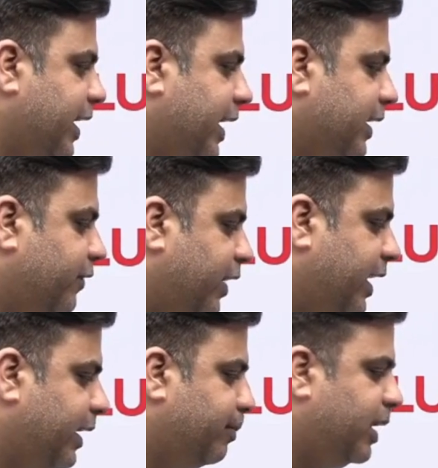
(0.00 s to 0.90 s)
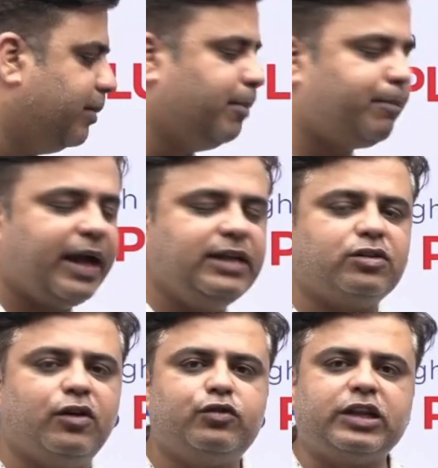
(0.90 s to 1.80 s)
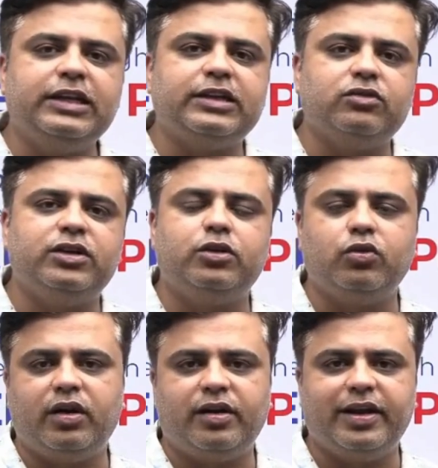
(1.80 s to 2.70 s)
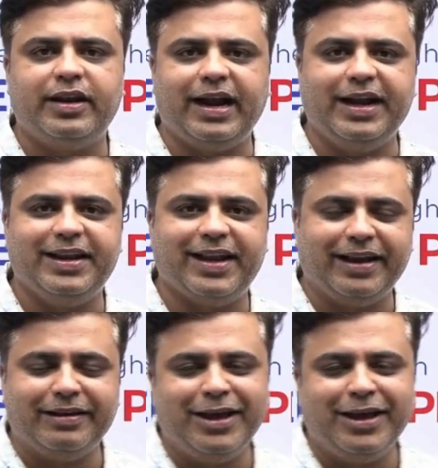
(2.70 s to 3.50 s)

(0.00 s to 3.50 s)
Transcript: at a very minimum price of 3,299.